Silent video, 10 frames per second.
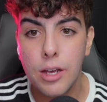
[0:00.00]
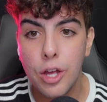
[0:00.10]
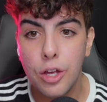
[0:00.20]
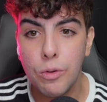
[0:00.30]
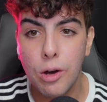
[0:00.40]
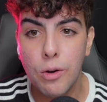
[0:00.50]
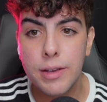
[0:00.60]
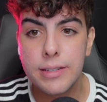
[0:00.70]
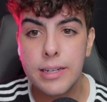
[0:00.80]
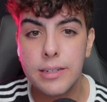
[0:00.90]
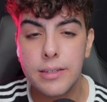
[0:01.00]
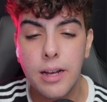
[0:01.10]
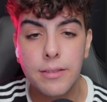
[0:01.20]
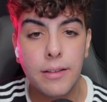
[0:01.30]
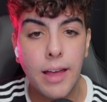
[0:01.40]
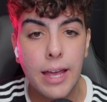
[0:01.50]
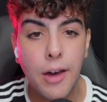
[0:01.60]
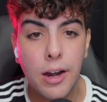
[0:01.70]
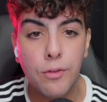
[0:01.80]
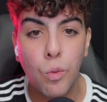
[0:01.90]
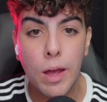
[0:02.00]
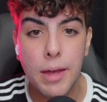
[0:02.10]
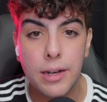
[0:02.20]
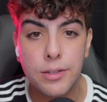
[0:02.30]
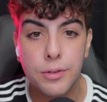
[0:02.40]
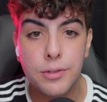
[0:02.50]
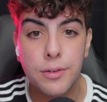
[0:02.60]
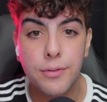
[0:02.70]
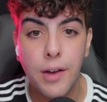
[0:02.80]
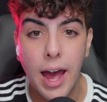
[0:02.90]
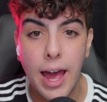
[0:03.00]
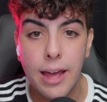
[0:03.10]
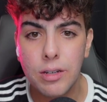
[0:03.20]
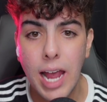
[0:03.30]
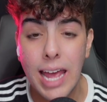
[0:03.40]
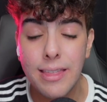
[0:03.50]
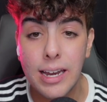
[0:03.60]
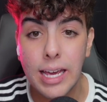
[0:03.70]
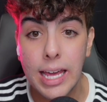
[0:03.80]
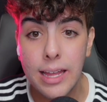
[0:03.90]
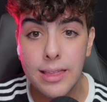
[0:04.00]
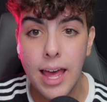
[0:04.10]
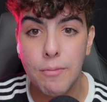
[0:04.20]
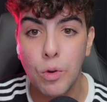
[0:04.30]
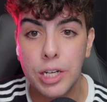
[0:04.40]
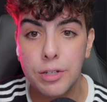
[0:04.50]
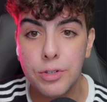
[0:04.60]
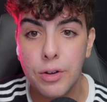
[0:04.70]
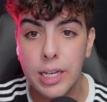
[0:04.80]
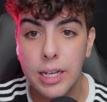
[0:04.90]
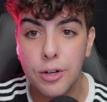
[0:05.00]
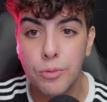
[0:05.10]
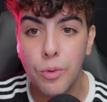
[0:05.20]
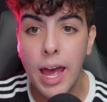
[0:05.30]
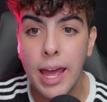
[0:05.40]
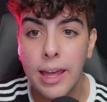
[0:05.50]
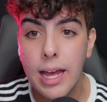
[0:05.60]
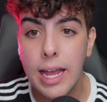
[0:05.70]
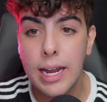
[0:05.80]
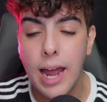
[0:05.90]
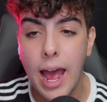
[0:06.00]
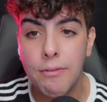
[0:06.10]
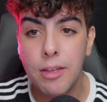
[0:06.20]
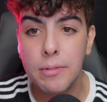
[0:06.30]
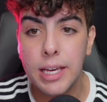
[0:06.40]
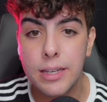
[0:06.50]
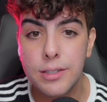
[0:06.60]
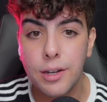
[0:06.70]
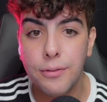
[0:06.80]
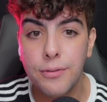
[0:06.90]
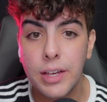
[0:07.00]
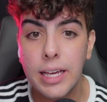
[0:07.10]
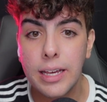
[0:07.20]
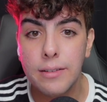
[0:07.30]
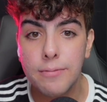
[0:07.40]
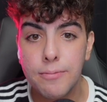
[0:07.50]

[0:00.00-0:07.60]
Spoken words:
who will always need to suck the life out of women to survive and then hate them when you don't get your way and have them kiss your feet.